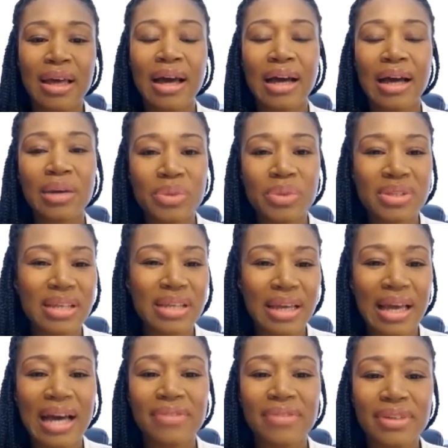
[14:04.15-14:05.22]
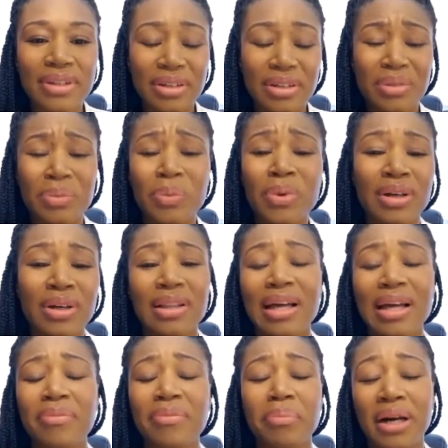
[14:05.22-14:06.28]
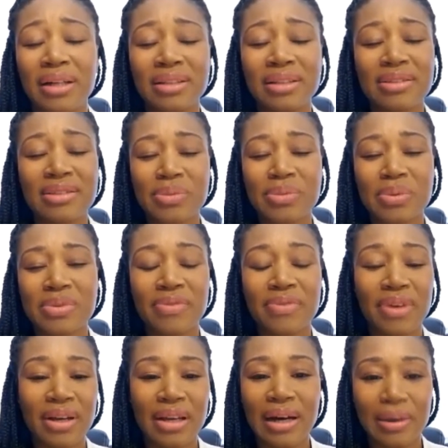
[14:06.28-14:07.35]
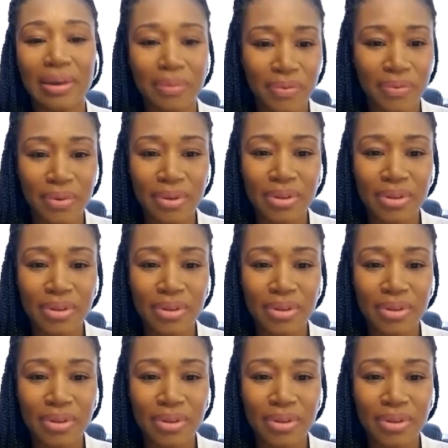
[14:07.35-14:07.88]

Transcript: I would say having good work-life balance was very helpful.